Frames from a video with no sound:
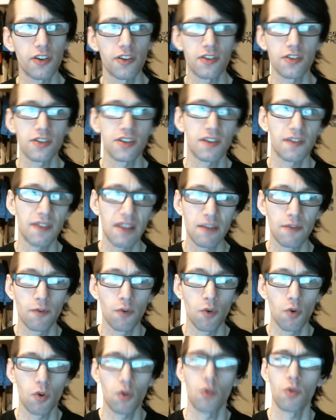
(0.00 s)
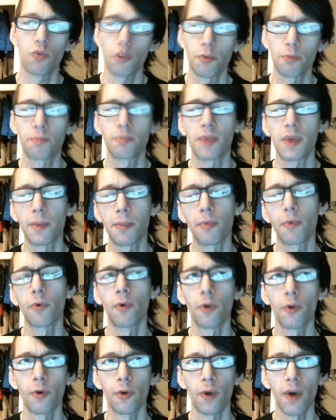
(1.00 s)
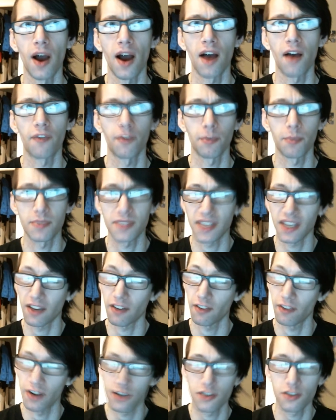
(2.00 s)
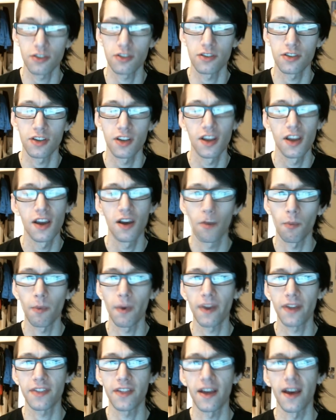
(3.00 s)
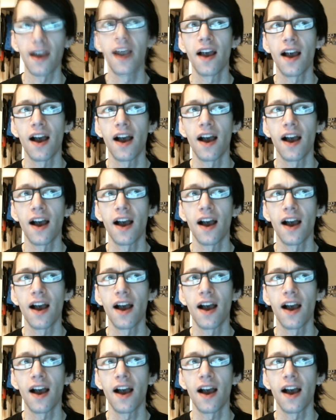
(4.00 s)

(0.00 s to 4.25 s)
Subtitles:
There's a very vocal group of people who have some particular issues with it.